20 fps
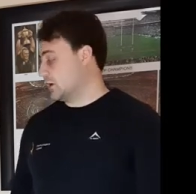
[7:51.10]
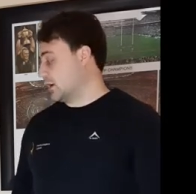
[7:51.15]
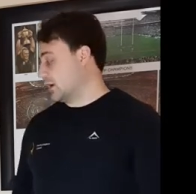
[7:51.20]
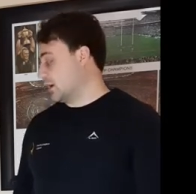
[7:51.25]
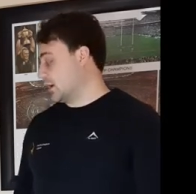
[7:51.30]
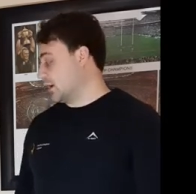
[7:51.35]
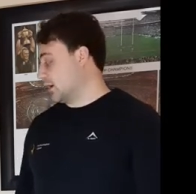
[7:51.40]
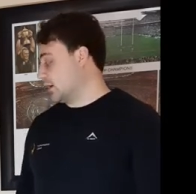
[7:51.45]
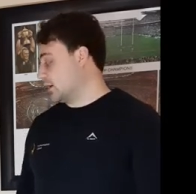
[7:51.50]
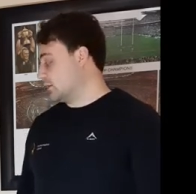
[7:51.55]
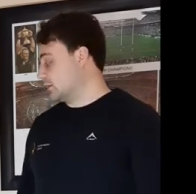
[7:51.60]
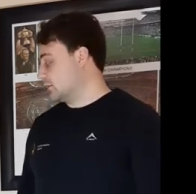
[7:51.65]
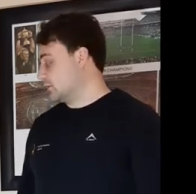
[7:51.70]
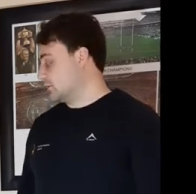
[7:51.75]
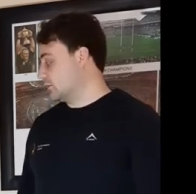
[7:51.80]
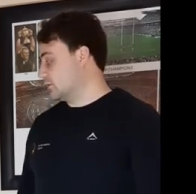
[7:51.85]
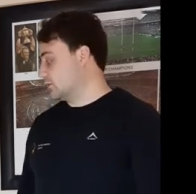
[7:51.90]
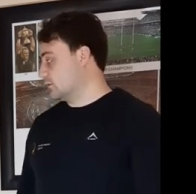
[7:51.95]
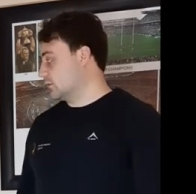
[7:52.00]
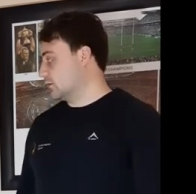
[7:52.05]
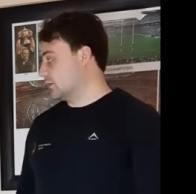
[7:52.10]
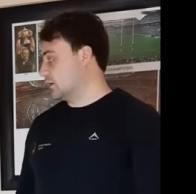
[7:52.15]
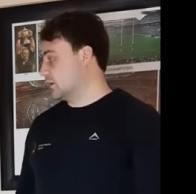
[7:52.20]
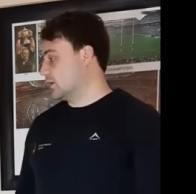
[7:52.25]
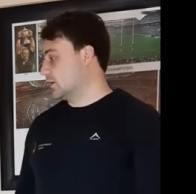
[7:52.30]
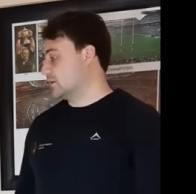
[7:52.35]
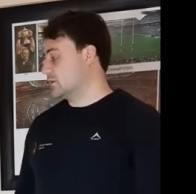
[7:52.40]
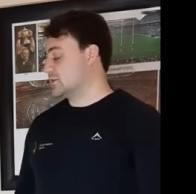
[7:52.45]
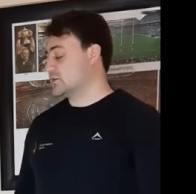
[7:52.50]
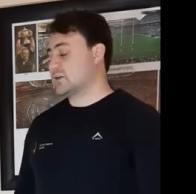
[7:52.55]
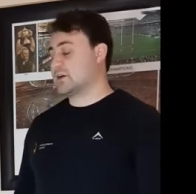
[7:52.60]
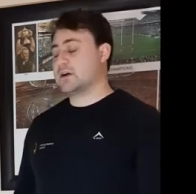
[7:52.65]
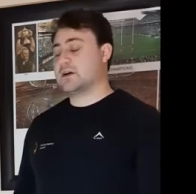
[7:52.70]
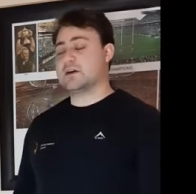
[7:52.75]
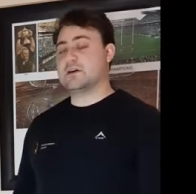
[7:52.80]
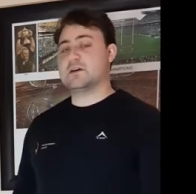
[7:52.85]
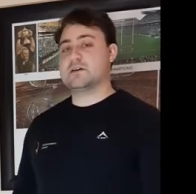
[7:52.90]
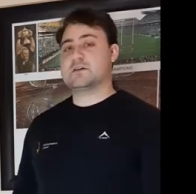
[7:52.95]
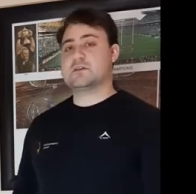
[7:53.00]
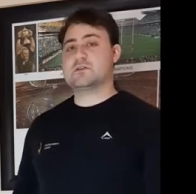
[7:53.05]
and they say
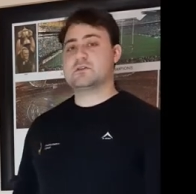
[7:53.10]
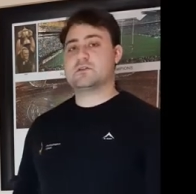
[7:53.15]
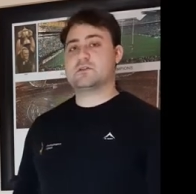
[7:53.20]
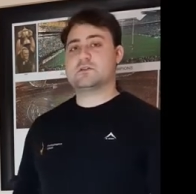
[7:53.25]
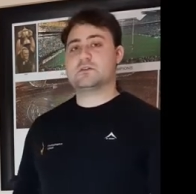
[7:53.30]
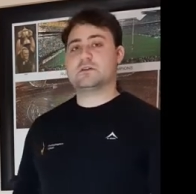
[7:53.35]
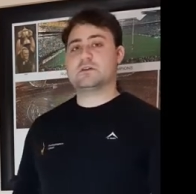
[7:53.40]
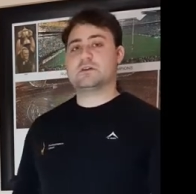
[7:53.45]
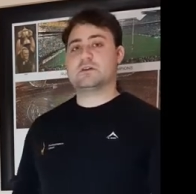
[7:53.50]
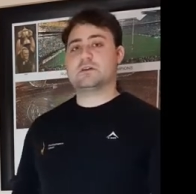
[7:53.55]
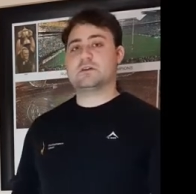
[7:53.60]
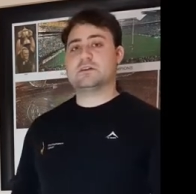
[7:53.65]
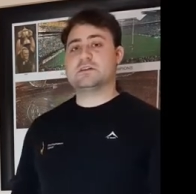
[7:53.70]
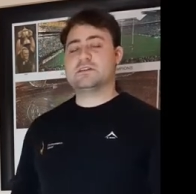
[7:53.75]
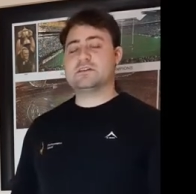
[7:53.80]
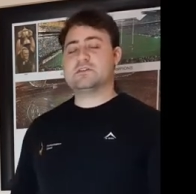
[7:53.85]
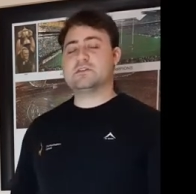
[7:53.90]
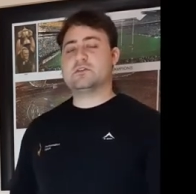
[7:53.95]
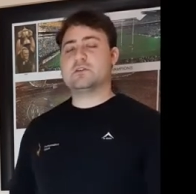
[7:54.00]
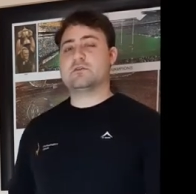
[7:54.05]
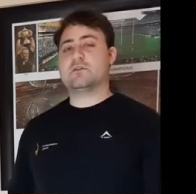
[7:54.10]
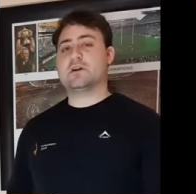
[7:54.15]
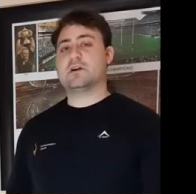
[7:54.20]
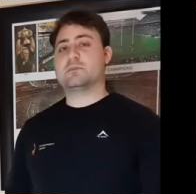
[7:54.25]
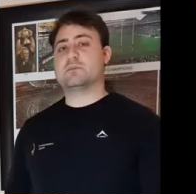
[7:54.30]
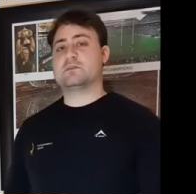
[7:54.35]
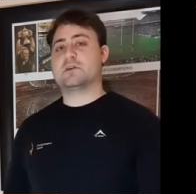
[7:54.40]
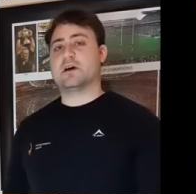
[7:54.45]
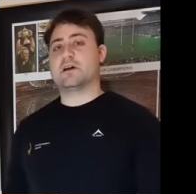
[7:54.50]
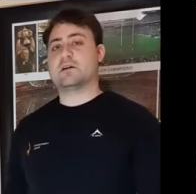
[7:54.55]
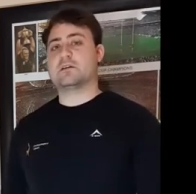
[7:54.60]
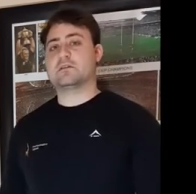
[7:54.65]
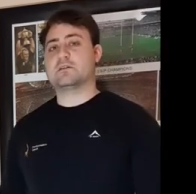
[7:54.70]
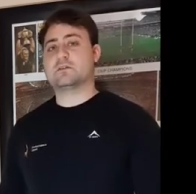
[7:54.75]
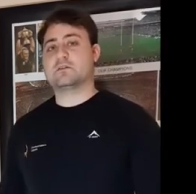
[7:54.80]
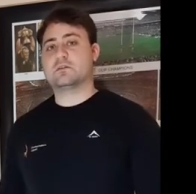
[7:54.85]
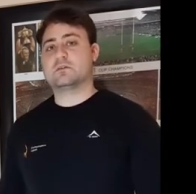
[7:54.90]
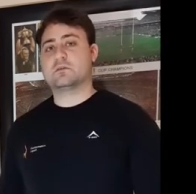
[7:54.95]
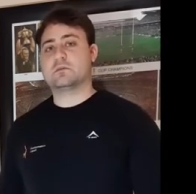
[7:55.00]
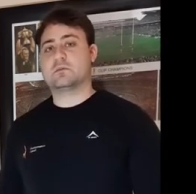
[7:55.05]
it's easy to develop talent,